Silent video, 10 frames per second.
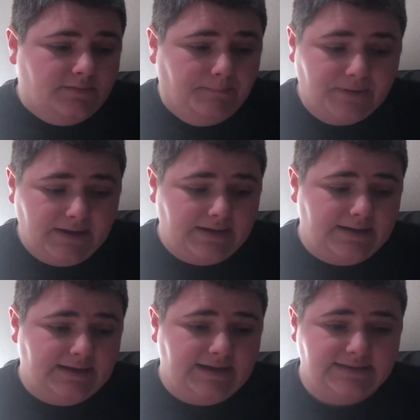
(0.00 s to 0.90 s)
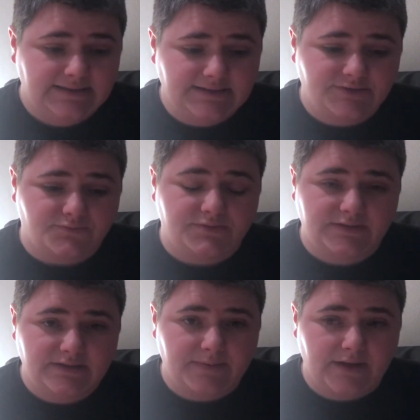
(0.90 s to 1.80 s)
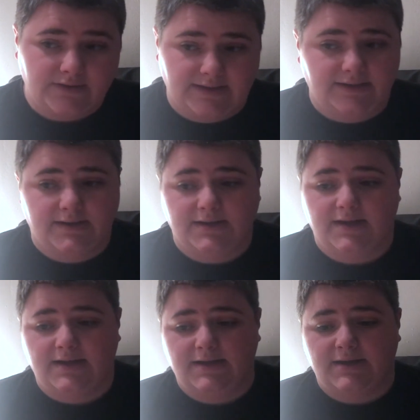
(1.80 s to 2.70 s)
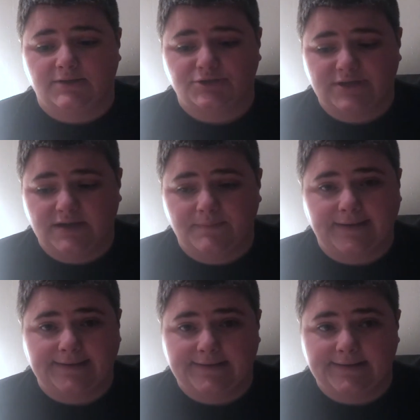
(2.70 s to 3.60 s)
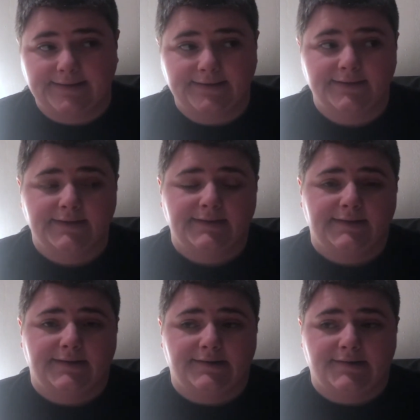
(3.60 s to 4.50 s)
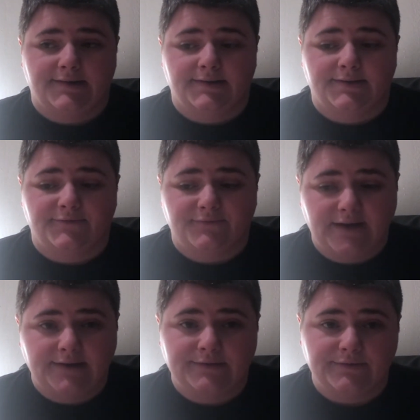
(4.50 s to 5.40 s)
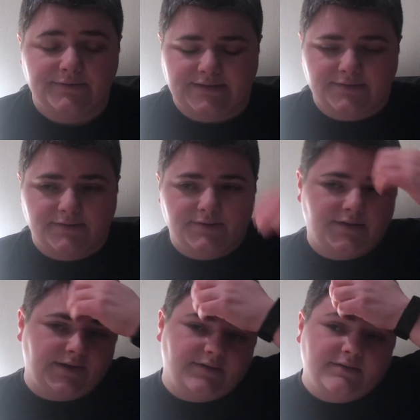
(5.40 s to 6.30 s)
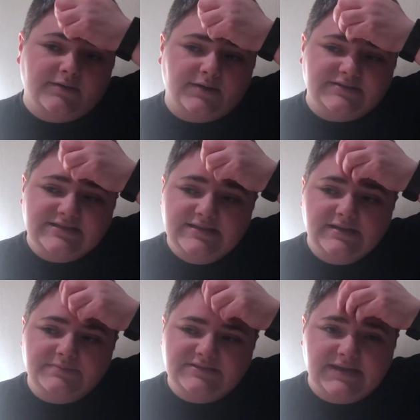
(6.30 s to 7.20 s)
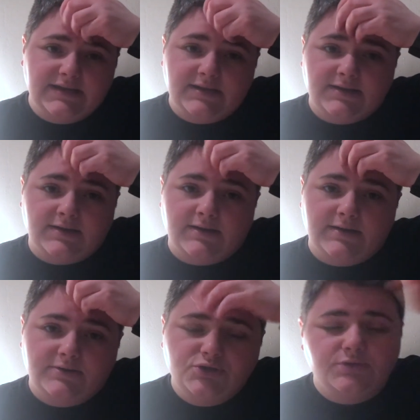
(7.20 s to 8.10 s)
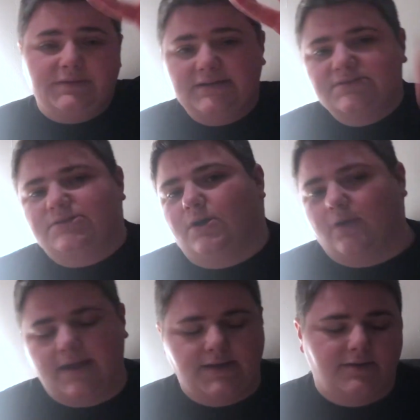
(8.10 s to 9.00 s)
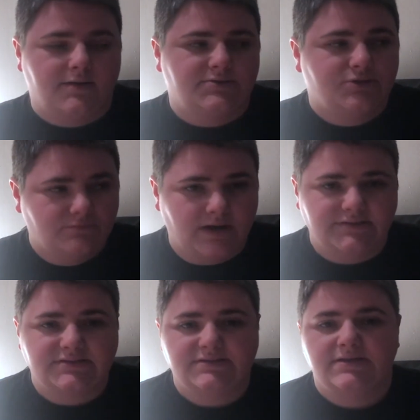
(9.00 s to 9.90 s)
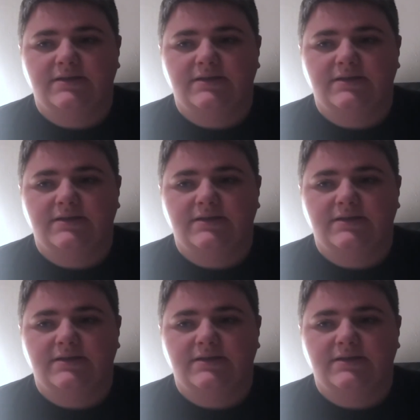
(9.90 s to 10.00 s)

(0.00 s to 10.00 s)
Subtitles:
But I think that's really about it. I'll check back in on a final, like on a T update in 2 weeks, so at 2 months.